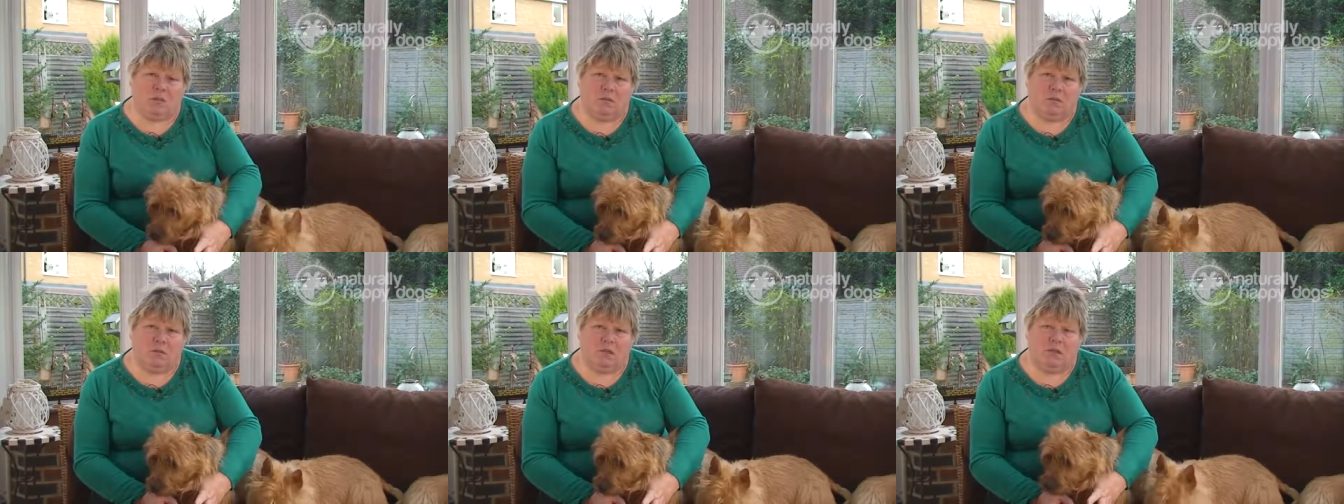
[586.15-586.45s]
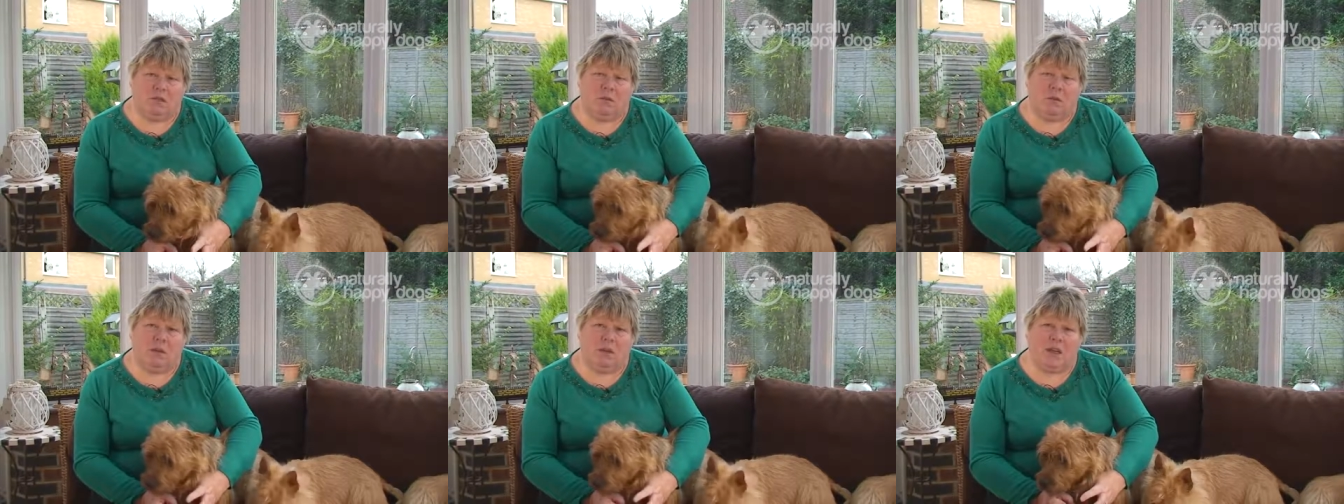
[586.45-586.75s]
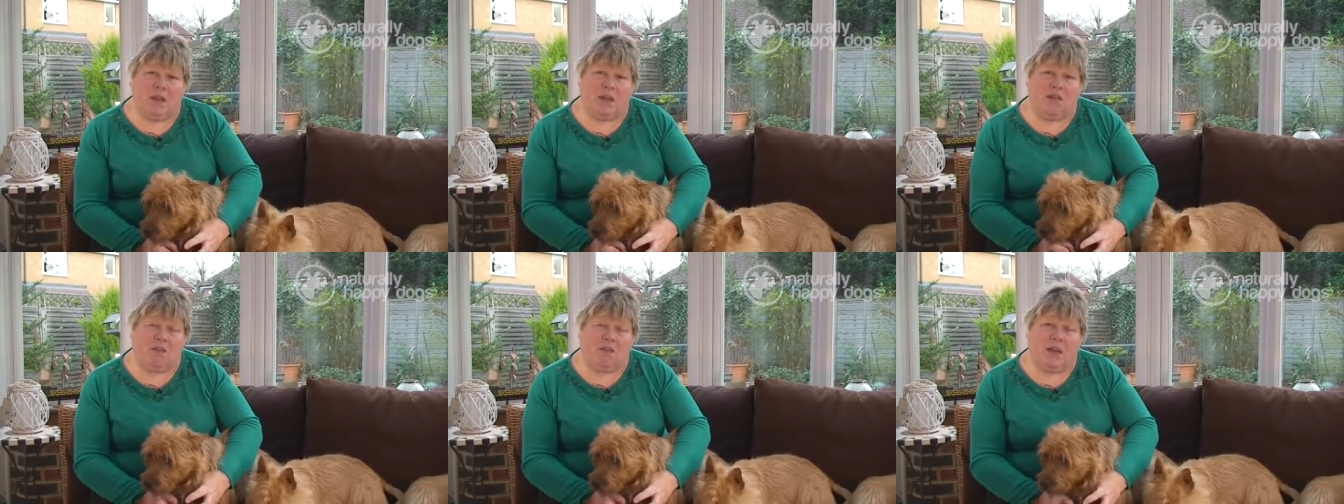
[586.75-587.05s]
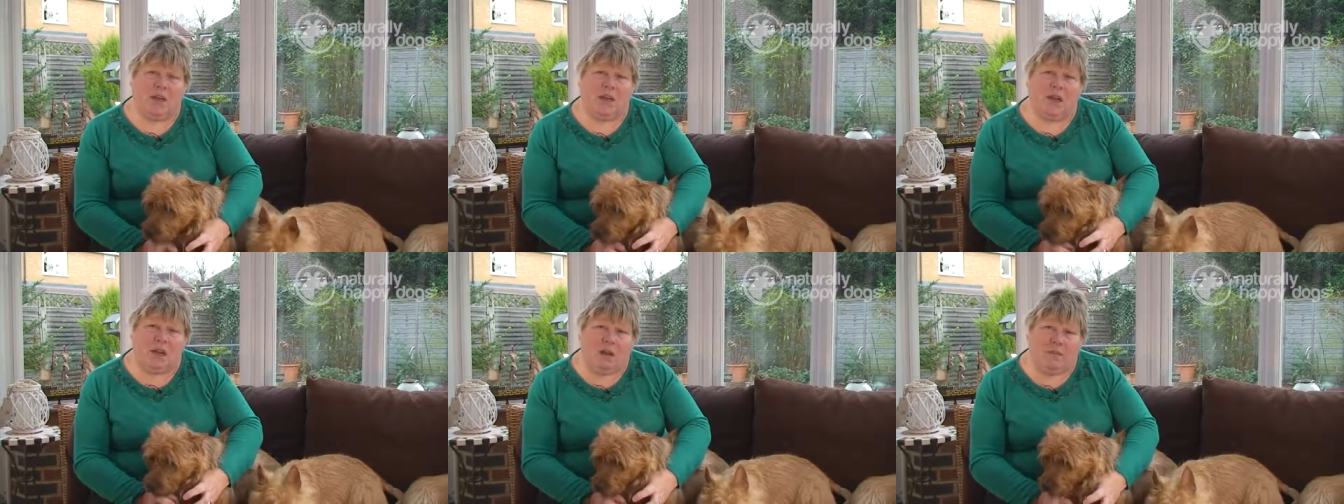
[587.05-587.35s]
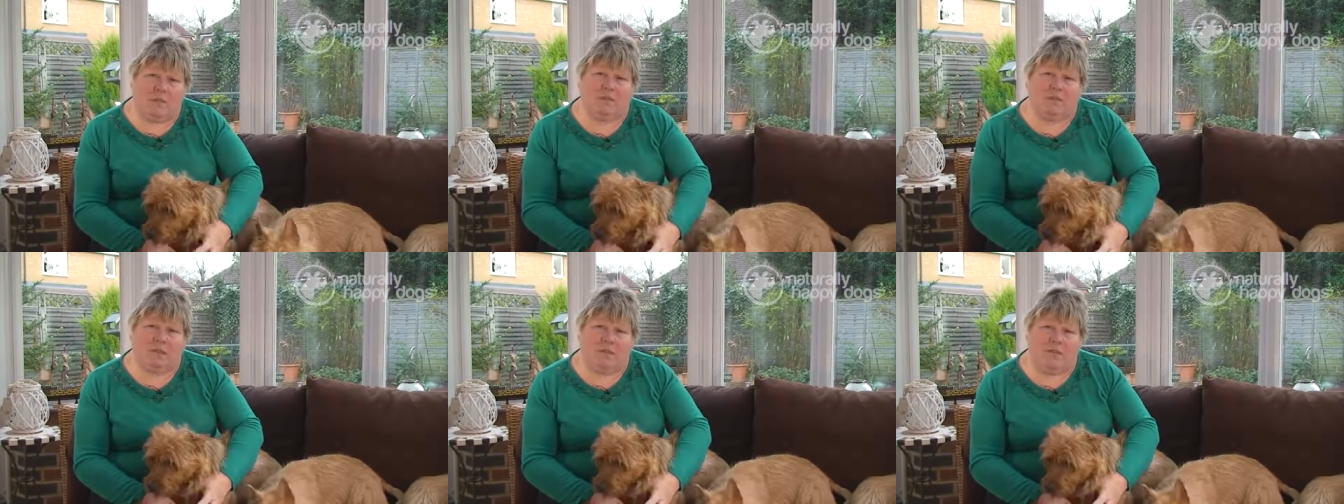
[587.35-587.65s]
so you won't get great
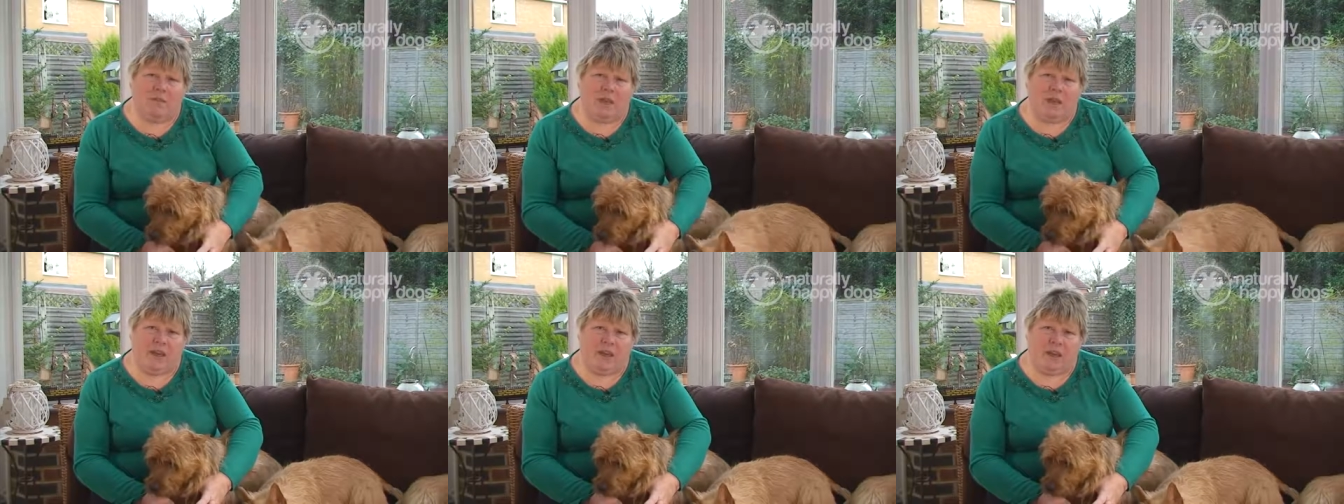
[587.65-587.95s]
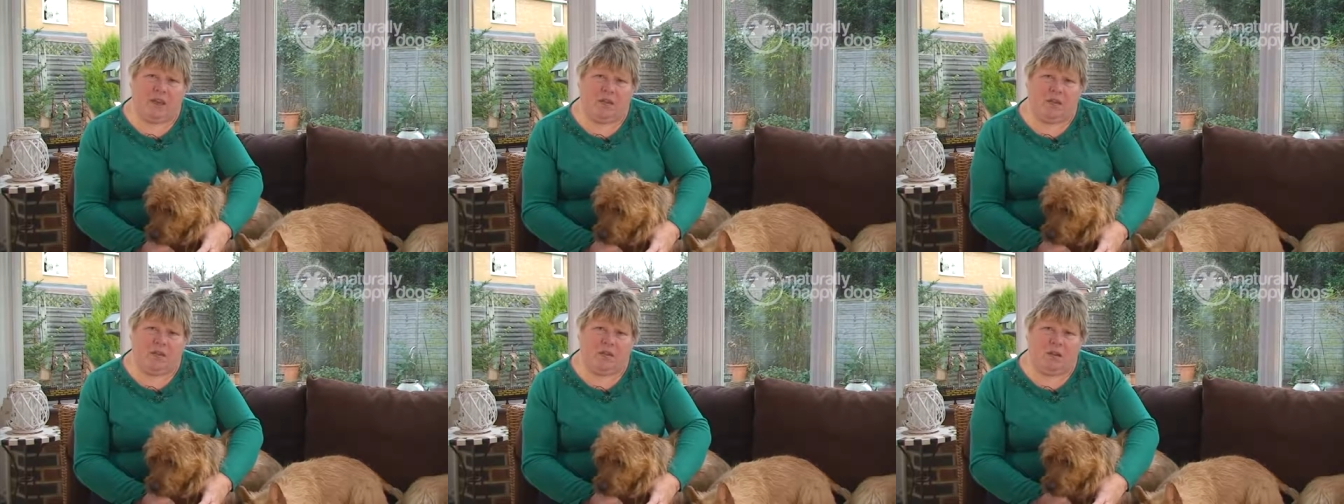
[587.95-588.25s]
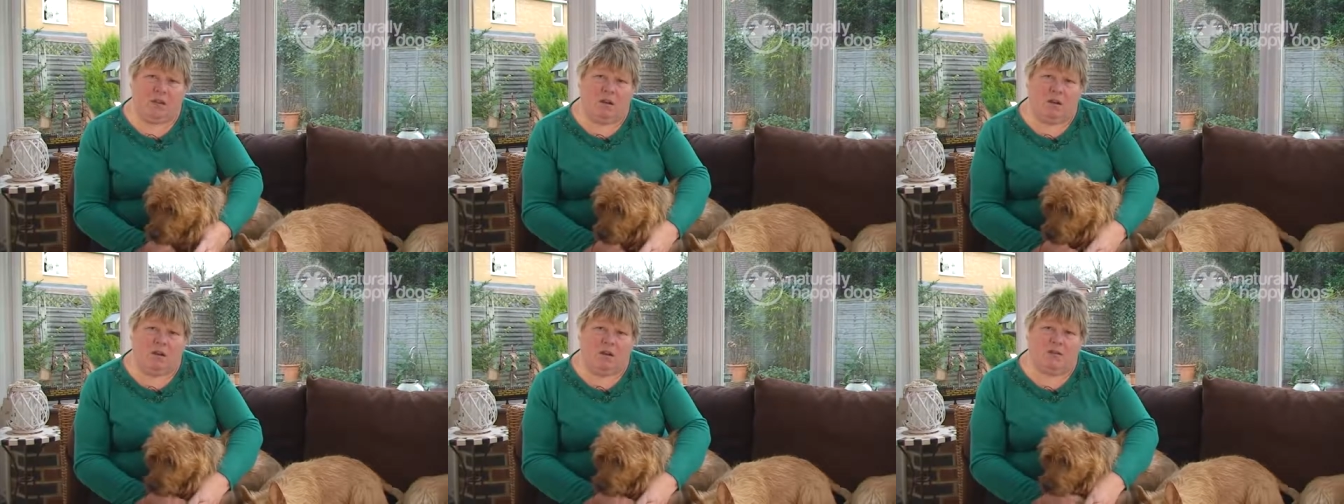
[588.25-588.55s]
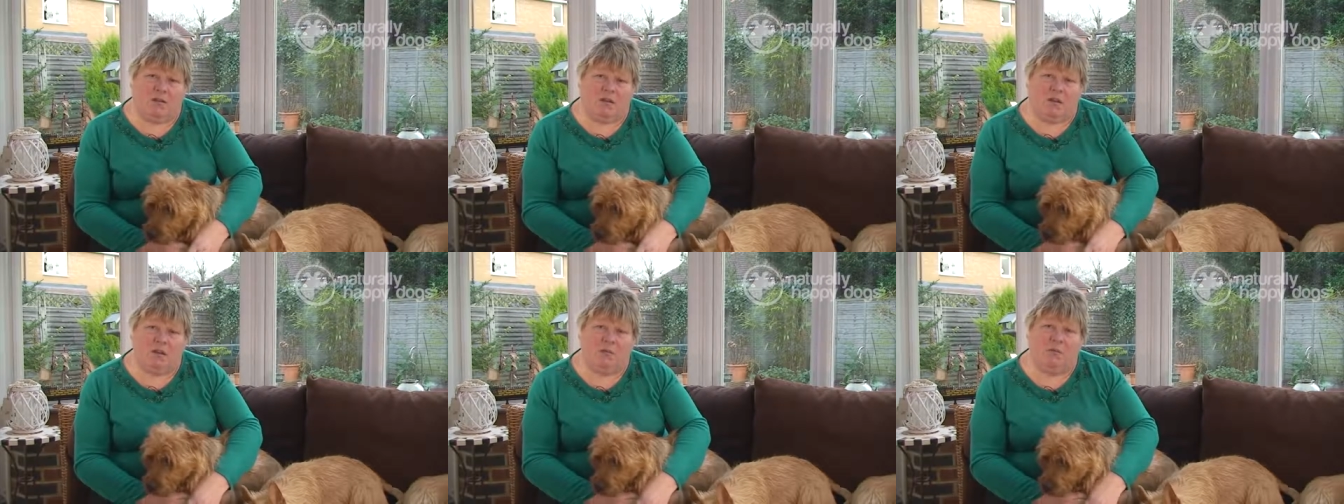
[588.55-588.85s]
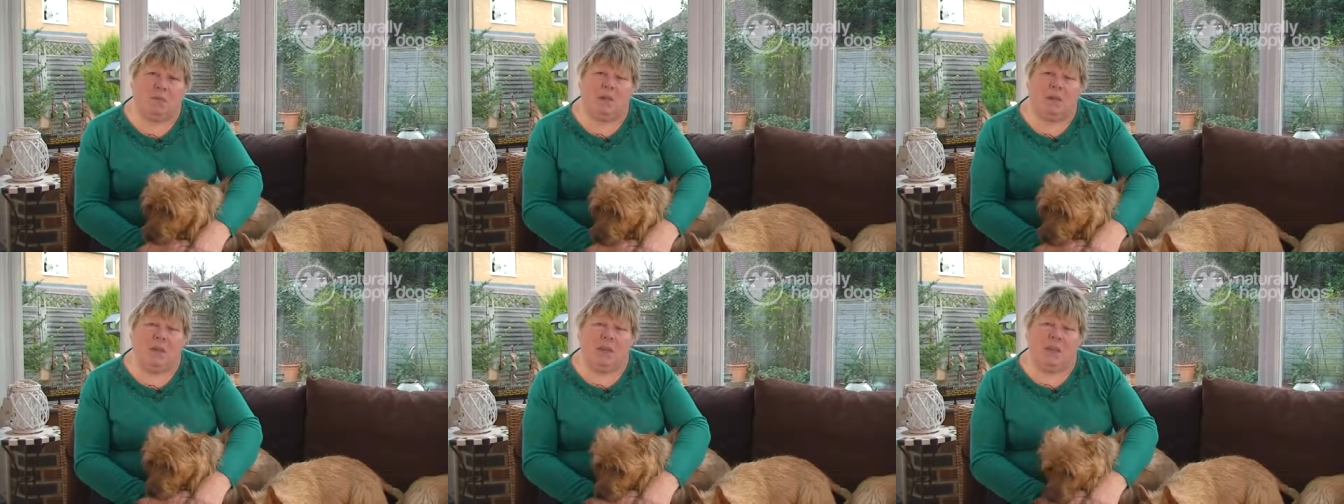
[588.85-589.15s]
clumps of hair after
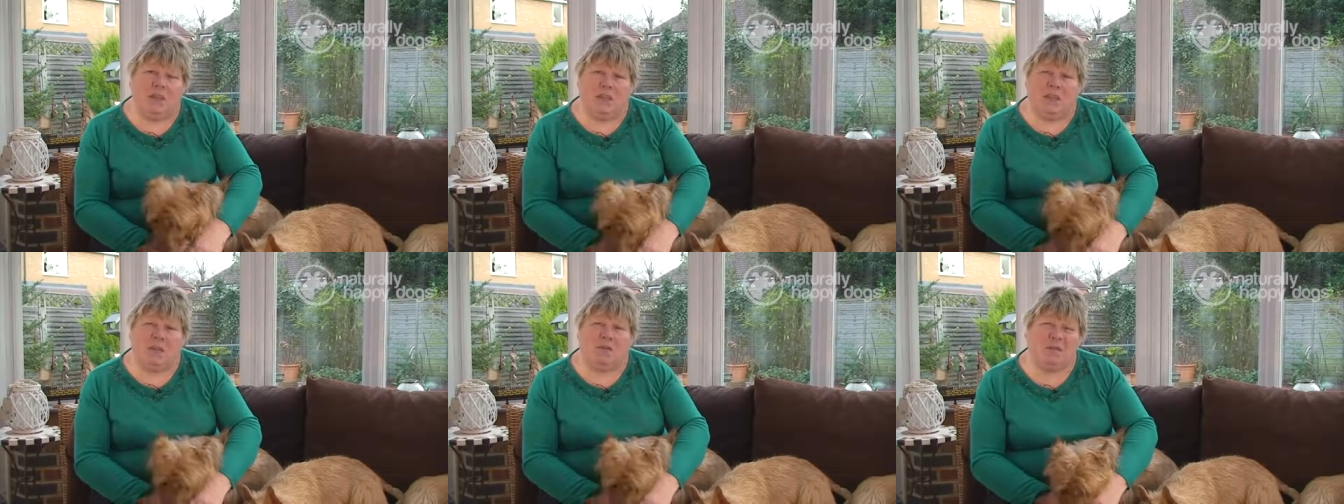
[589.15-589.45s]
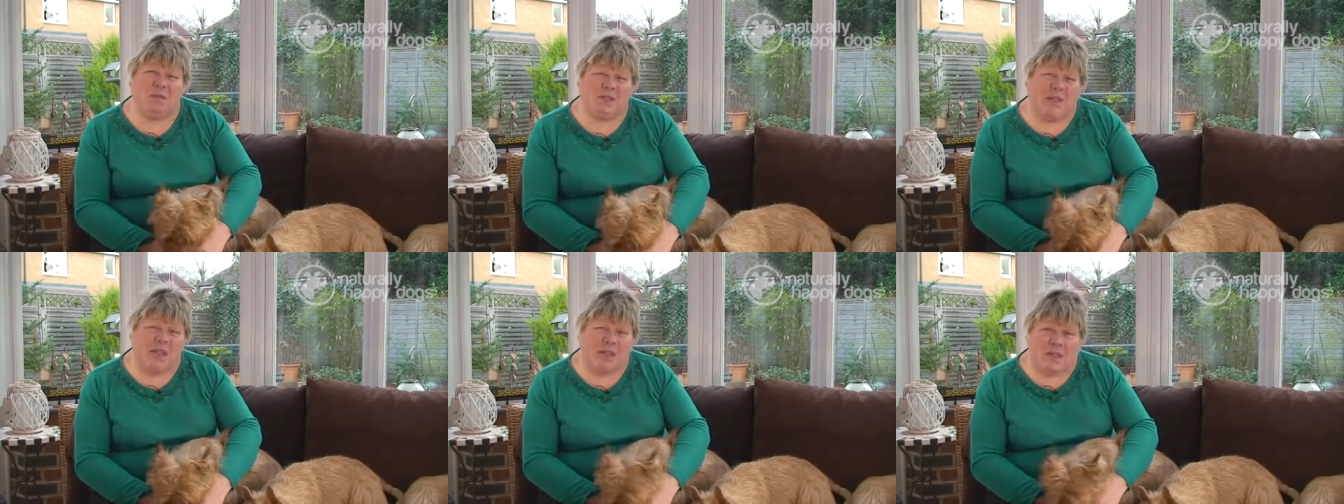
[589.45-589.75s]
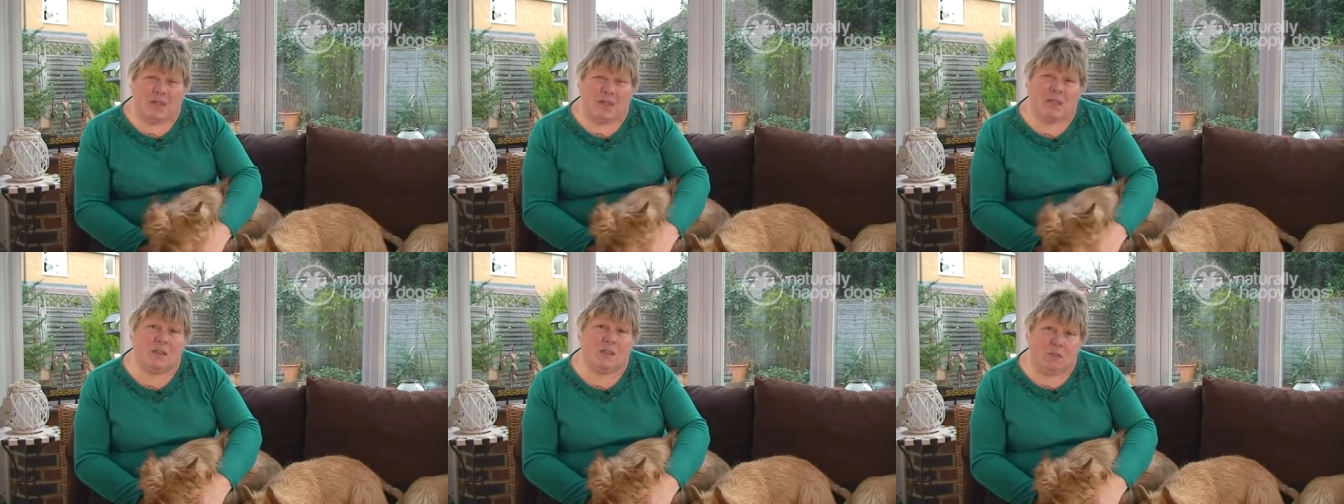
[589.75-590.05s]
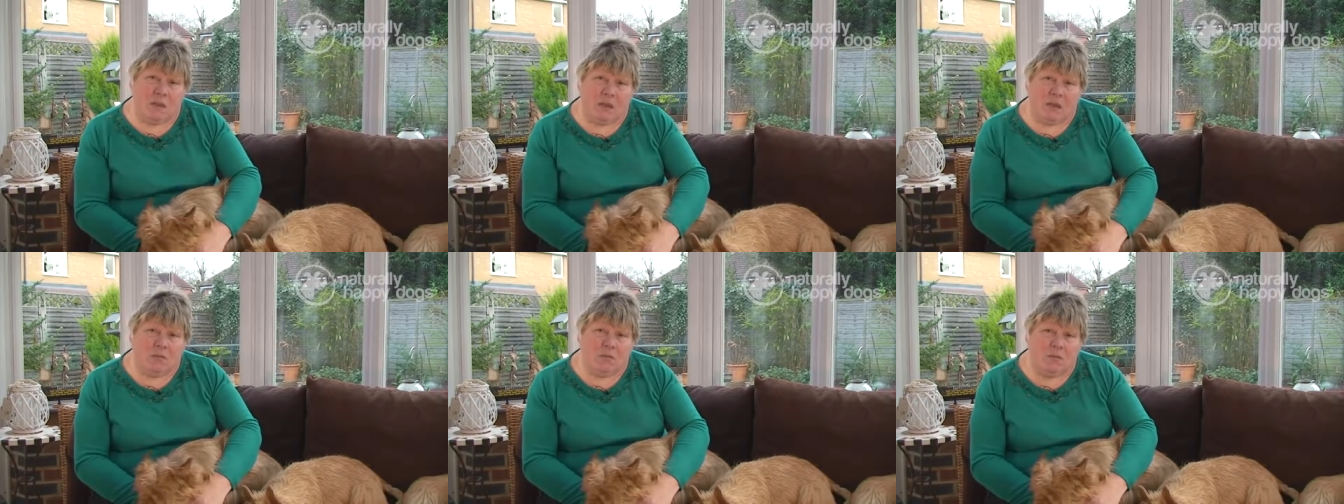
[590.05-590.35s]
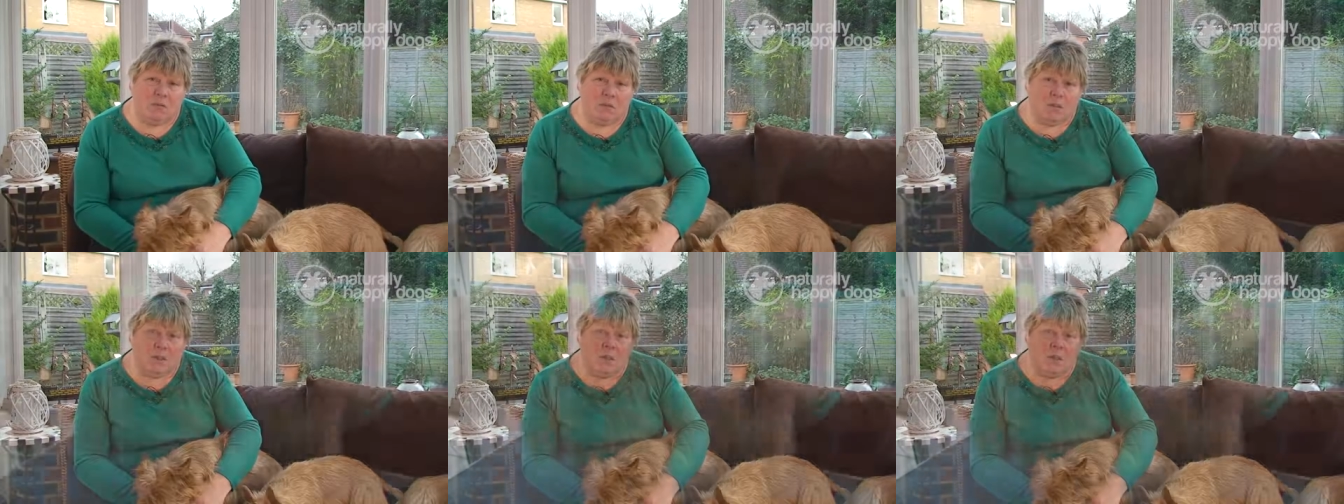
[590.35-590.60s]
them. They don't tend to smell.